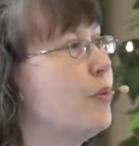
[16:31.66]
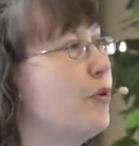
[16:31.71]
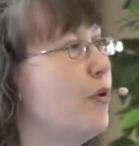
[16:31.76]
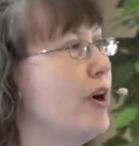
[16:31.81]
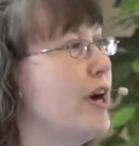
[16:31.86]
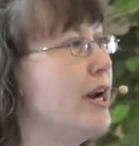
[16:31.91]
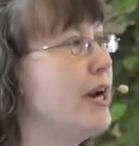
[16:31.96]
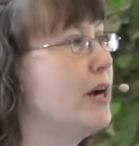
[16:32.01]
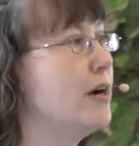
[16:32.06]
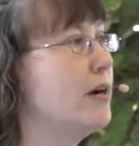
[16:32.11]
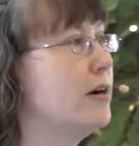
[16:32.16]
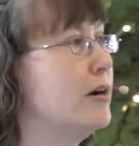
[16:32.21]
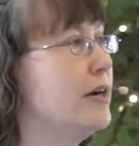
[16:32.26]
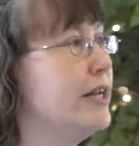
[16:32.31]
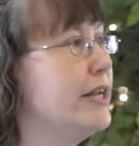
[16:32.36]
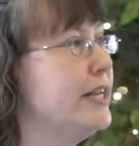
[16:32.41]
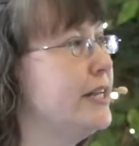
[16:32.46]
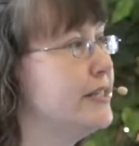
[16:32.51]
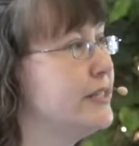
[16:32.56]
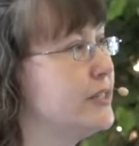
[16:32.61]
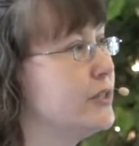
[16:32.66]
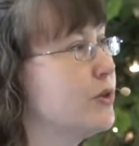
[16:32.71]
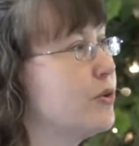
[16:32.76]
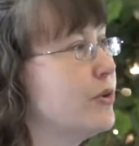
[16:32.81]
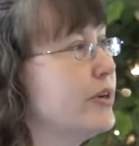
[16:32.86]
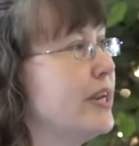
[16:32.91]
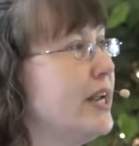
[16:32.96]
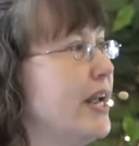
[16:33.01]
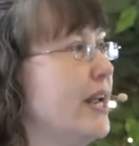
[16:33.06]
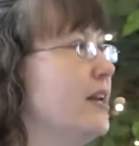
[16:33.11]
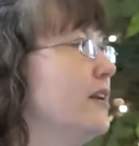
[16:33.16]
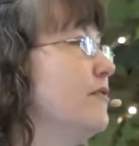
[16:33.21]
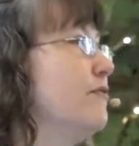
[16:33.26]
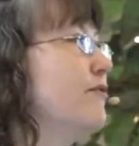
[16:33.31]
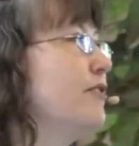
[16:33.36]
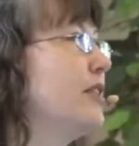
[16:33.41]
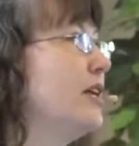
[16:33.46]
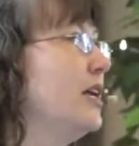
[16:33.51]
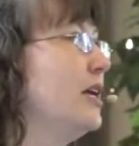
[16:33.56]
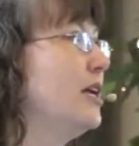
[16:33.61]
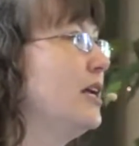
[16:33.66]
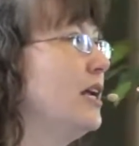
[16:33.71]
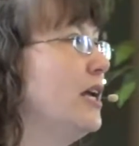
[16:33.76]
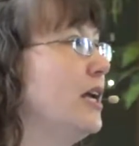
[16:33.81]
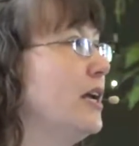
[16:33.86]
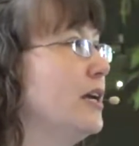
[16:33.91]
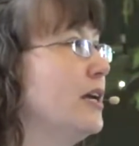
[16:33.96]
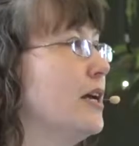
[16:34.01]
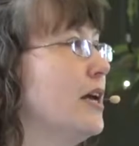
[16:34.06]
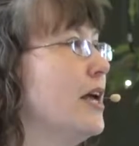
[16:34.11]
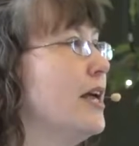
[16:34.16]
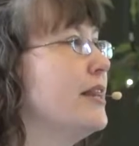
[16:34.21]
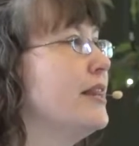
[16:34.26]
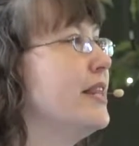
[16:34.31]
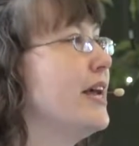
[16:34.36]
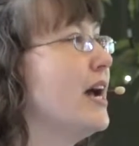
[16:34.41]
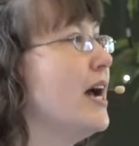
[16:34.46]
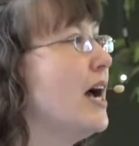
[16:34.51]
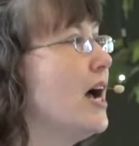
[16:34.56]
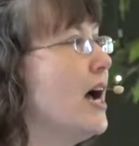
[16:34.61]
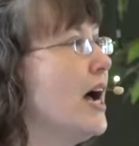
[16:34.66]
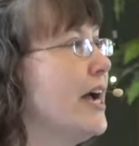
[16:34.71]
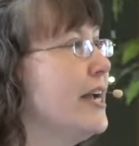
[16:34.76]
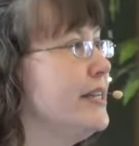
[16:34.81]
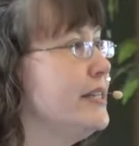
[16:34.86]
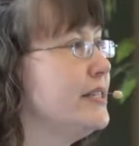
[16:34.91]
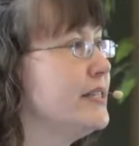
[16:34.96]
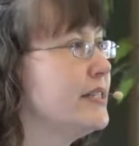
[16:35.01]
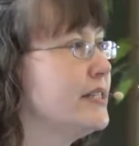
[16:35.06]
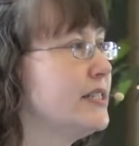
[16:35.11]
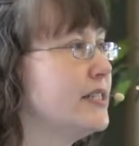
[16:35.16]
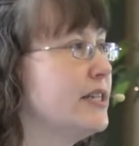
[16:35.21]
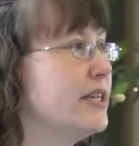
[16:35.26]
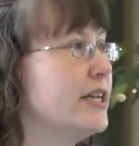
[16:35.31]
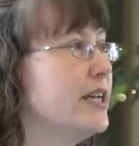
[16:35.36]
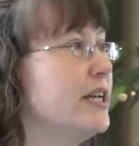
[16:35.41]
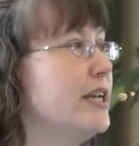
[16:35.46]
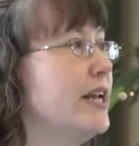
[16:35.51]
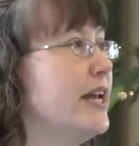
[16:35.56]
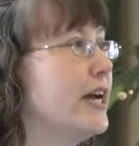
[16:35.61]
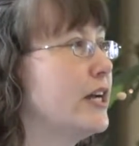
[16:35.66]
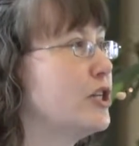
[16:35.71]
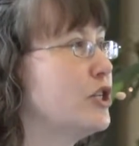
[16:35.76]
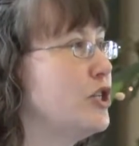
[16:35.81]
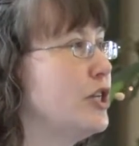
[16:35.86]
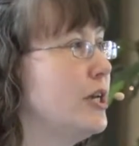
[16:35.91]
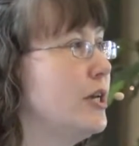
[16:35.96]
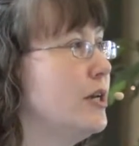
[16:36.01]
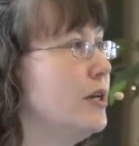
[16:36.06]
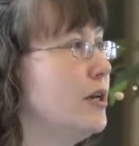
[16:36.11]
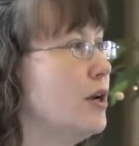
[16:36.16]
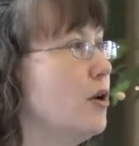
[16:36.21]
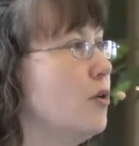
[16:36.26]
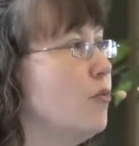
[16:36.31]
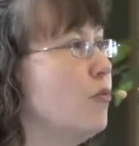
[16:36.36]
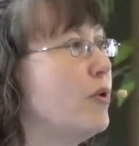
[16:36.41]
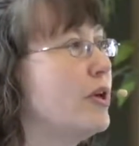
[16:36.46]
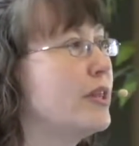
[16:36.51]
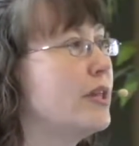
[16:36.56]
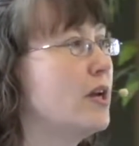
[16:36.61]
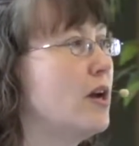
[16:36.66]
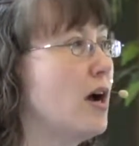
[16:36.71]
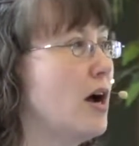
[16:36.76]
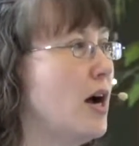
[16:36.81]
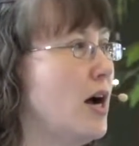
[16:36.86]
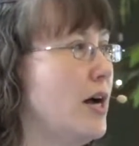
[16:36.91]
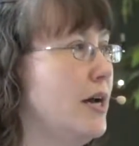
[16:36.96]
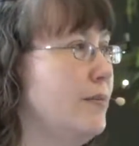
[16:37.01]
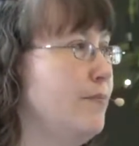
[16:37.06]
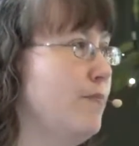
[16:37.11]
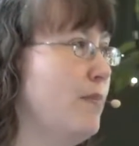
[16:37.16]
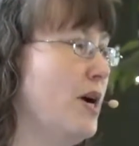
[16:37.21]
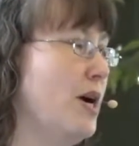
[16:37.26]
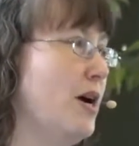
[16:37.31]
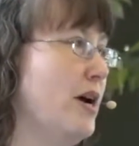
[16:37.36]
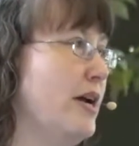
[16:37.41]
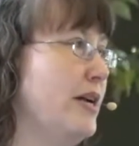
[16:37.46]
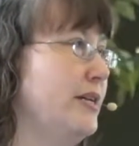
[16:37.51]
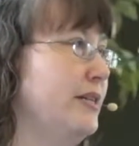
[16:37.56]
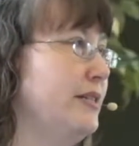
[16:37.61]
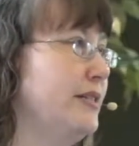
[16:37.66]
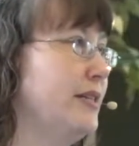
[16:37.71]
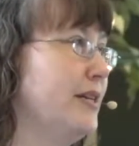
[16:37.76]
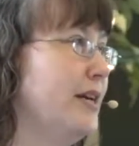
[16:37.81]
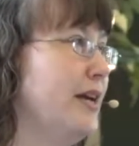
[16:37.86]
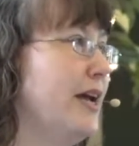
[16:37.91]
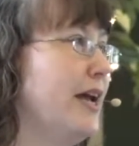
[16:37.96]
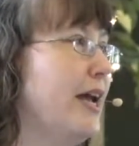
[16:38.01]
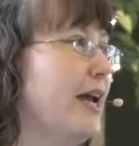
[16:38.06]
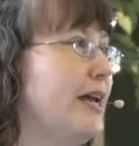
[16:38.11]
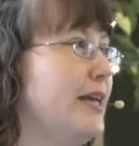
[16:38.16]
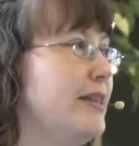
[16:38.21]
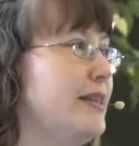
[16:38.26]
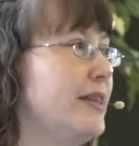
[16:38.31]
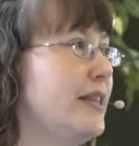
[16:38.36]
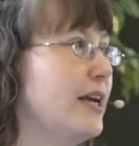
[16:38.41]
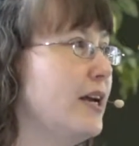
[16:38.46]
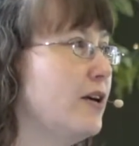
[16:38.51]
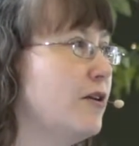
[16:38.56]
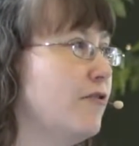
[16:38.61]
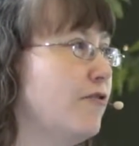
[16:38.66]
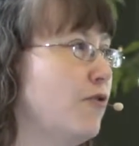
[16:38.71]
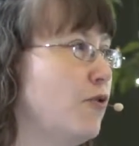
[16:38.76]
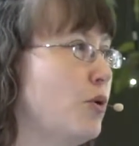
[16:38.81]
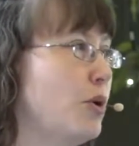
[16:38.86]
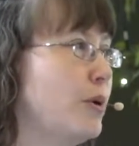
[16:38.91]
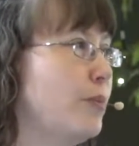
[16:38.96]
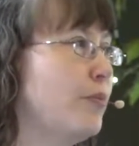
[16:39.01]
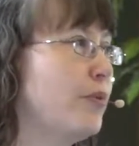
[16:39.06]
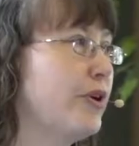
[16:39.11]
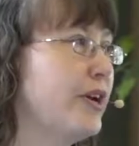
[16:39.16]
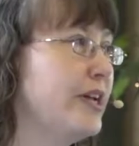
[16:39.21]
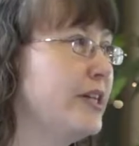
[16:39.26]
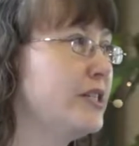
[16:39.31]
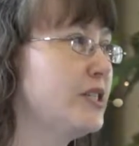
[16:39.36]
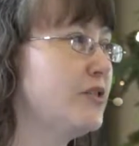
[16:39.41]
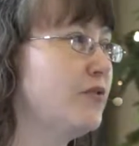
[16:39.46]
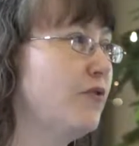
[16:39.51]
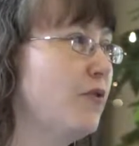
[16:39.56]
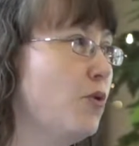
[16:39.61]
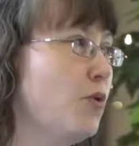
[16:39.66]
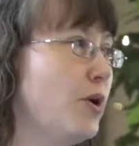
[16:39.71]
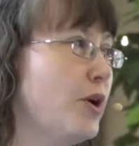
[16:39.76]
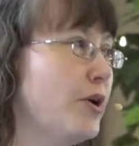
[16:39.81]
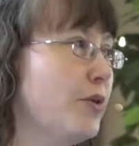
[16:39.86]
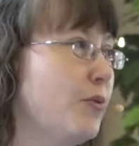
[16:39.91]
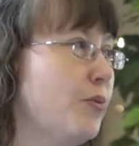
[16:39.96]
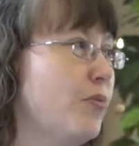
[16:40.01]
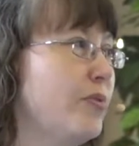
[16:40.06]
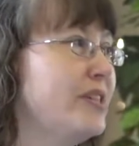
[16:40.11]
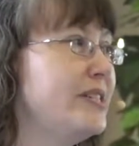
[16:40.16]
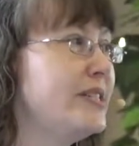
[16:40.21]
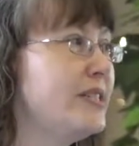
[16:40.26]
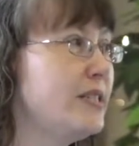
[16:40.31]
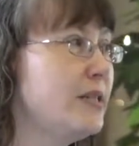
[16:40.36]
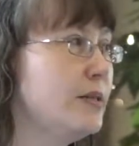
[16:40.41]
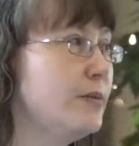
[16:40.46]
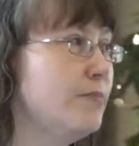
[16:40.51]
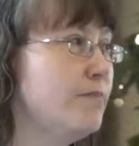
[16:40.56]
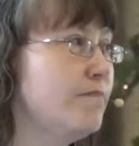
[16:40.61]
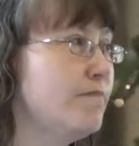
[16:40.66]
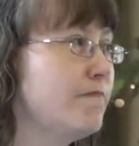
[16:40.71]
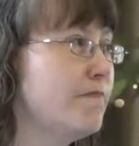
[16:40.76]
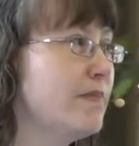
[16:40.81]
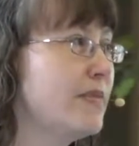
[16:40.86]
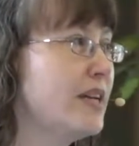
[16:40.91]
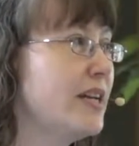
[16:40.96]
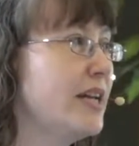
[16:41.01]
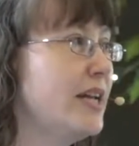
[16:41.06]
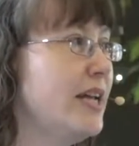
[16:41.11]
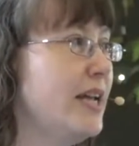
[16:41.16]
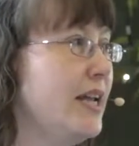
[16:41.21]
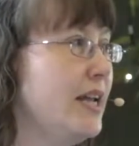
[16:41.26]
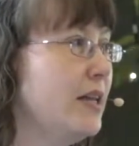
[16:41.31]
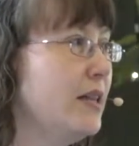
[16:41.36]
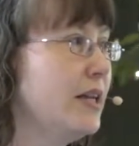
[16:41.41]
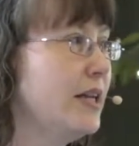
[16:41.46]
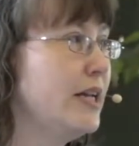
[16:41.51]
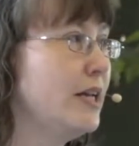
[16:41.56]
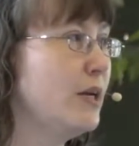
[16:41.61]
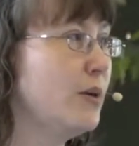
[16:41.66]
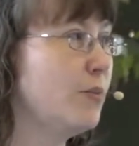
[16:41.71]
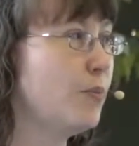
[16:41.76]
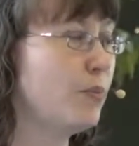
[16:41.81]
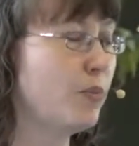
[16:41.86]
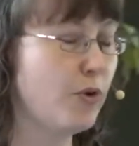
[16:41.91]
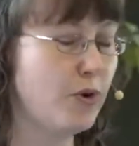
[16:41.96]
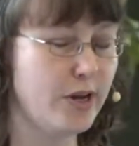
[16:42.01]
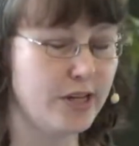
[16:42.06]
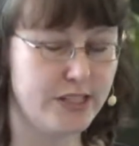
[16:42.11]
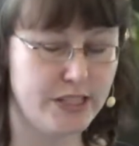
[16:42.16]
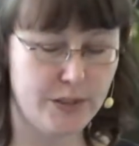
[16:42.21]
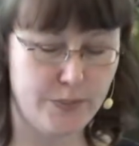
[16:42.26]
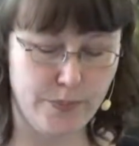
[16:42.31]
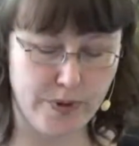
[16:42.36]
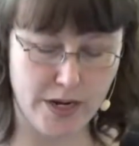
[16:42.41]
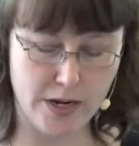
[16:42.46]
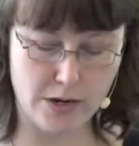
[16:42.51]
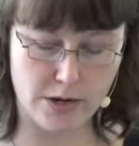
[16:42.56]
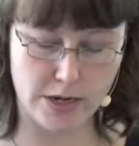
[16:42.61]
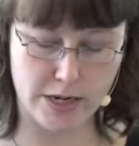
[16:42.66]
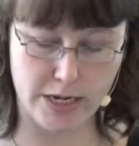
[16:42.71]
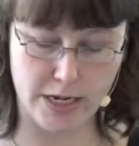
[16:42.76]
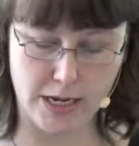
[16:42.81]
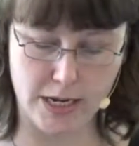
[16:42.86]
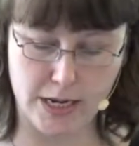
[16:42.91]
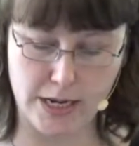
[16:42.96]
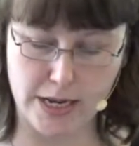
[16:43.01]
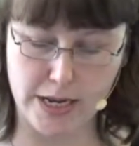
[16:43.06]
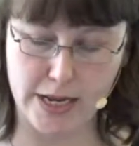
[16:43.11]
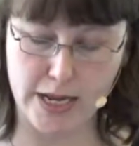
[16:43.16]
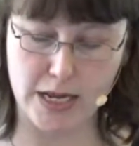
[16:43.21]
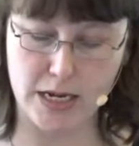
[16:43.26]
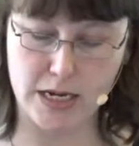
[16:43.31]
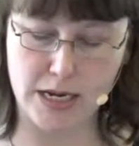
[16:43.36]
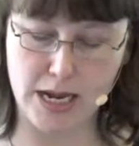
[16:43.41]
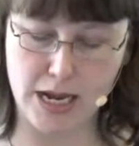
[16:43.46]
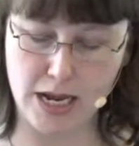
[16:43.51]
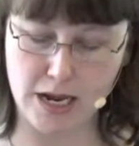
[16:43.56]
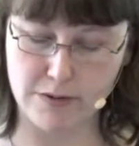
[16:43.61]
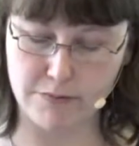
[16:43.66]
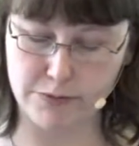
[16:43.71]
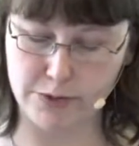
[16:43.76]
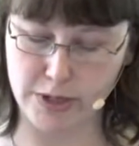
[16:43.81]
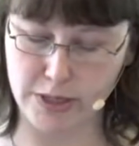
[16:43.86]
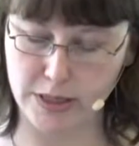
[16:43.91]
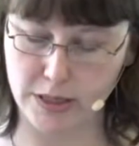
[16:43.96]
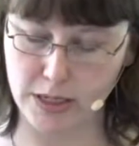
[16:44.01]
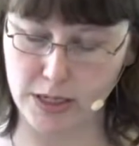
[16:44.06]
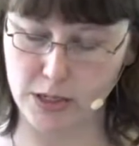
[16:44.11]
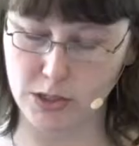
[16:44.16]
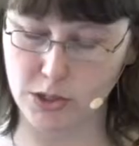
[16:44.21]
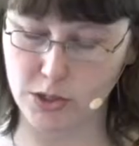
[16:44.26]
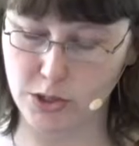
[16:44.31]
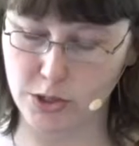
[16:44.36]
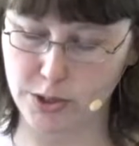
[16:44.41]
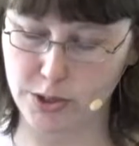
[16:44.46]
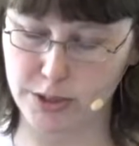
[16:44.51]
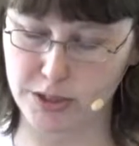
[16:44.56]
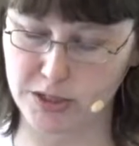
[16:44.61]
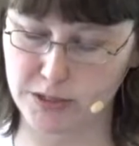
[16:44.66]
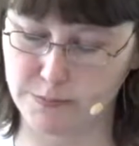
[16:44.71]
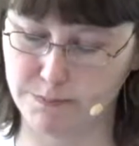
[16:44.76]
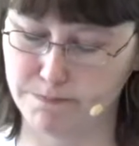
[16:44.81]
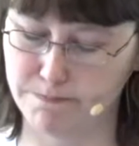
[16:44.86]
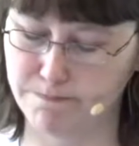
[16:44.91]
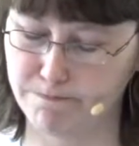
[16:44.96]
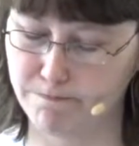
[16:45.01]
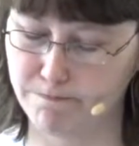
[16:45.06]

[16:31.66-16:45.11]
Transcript: Prayer is creative thinking that heightens the connection with God-mind and therefore brings wisdom, healing, prosperity, and everything good.